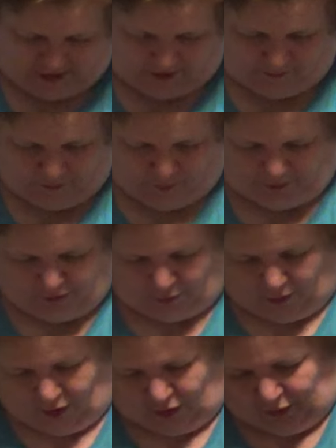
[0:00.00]
kind of with
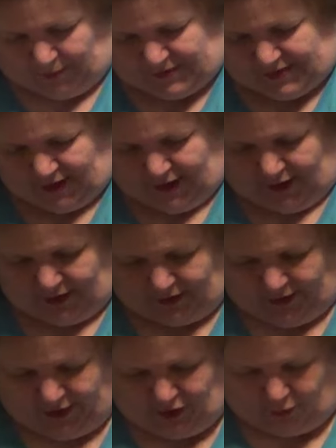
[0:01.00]
your arms and
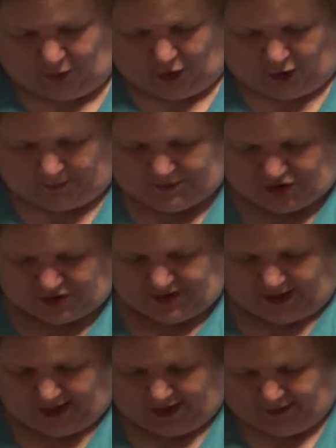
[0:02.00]
let your arms
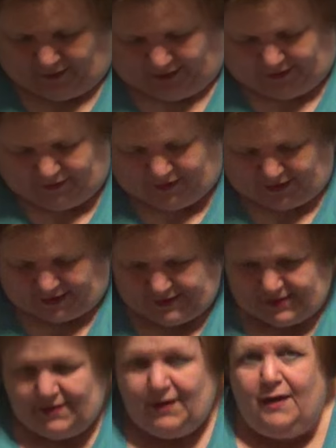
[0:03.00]
just hang like
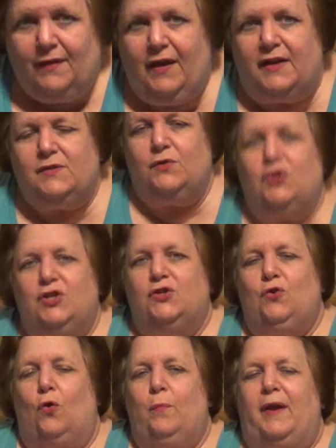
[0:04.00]
this. That's what she
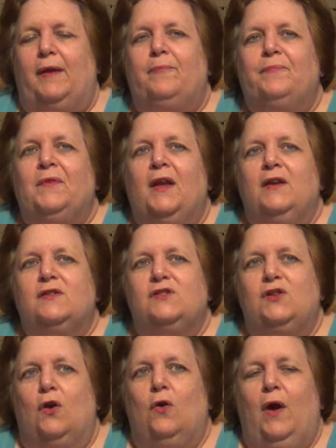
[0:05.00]
told me.
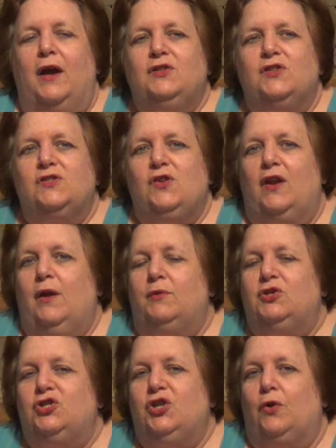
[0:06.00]
So I just thought I
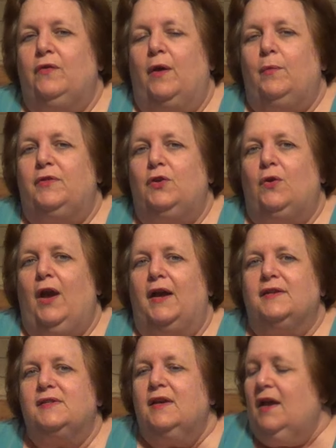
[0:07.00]
would share that with you
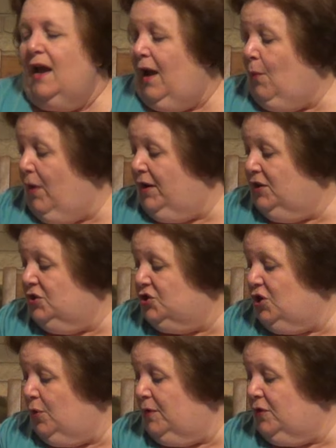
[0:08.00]
guys. I wanted to
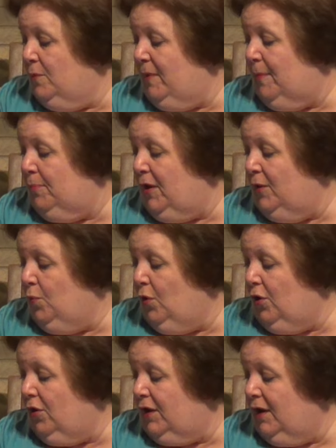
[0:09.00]
share with you my blood
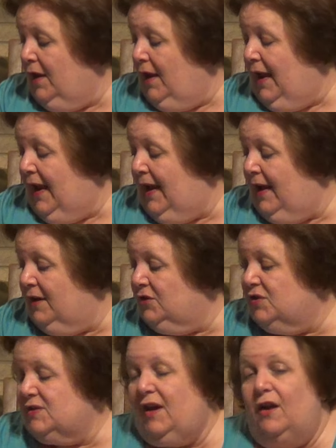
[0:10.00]
work and
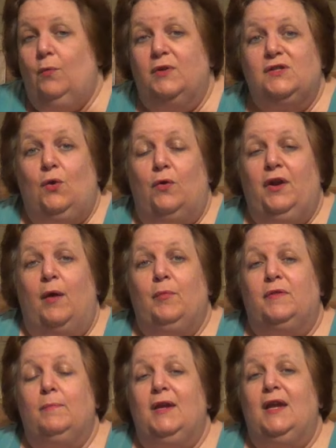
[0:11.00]
just kind of what's going on
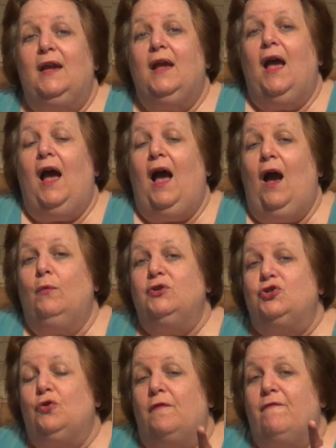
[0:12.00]
with me. How
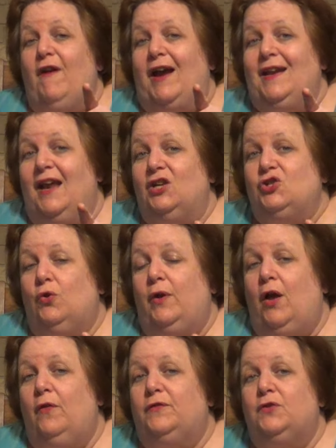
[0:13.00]
is your financial
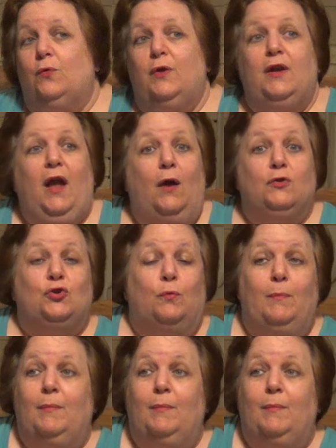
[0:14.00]
health doing? How's